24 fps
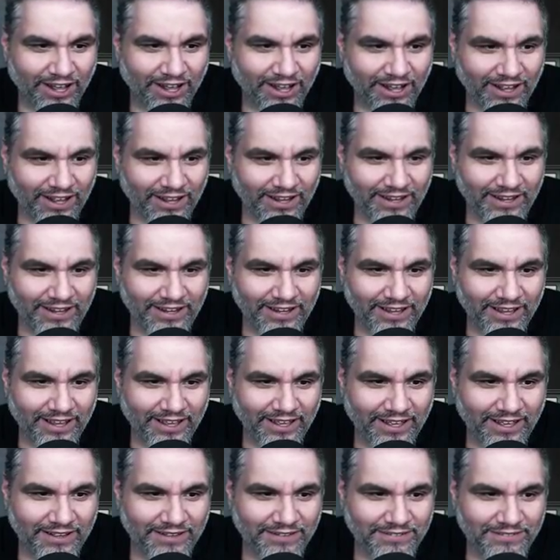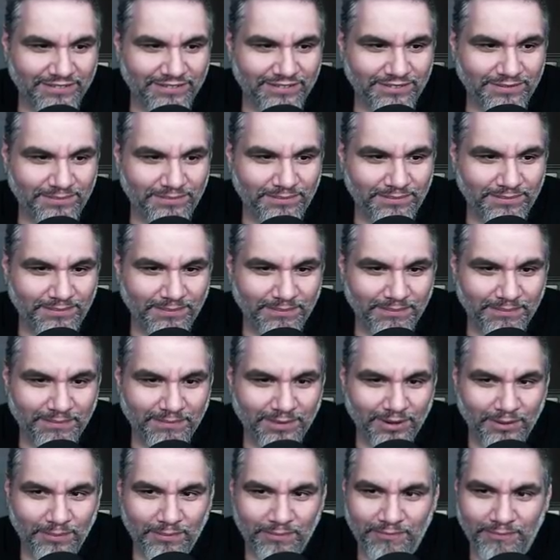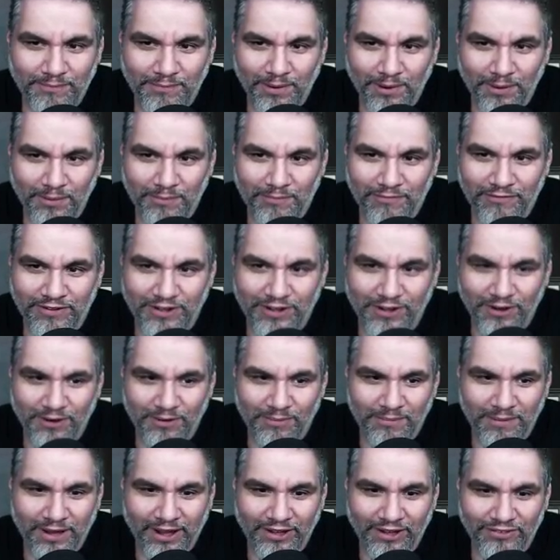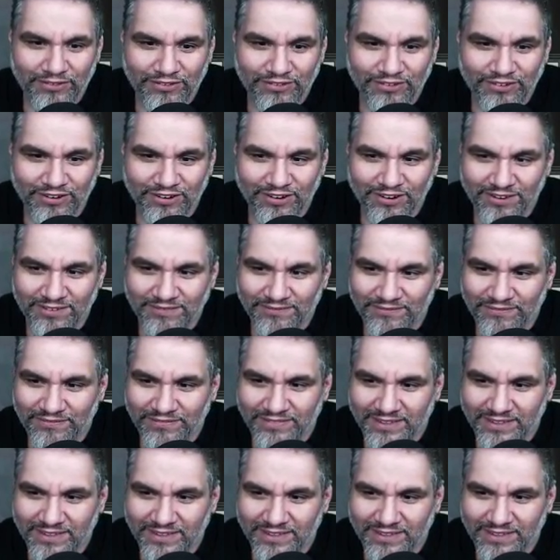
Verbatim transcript: I have an op- ophiomancer.